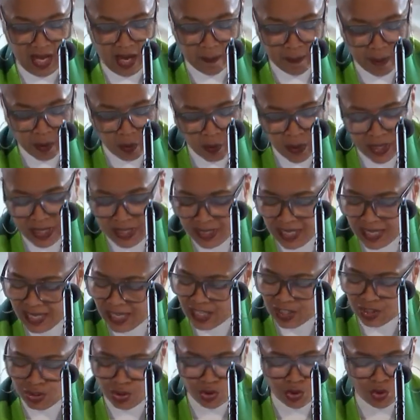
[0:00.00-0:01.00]
But we
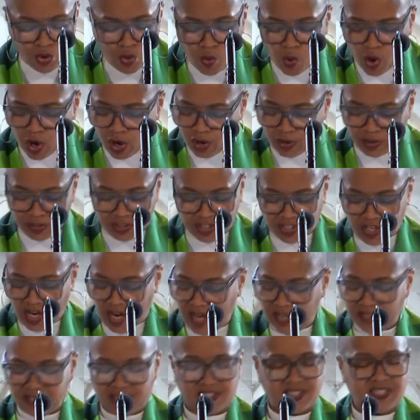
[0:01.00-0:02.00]
need new words to
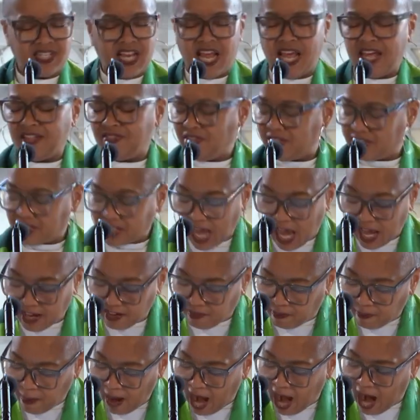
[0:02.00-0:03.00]
understand this kind
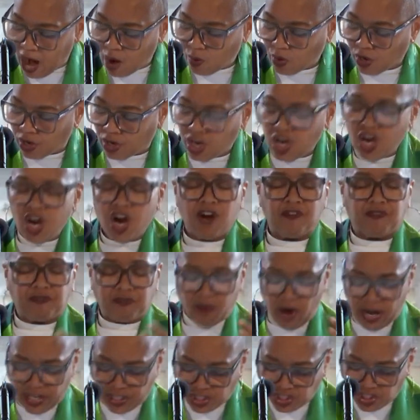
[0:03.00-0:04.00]
of power, a
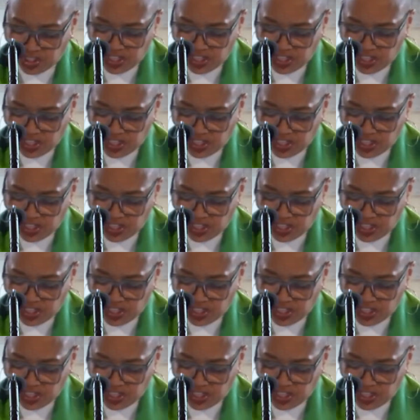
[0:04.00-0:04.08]
fresh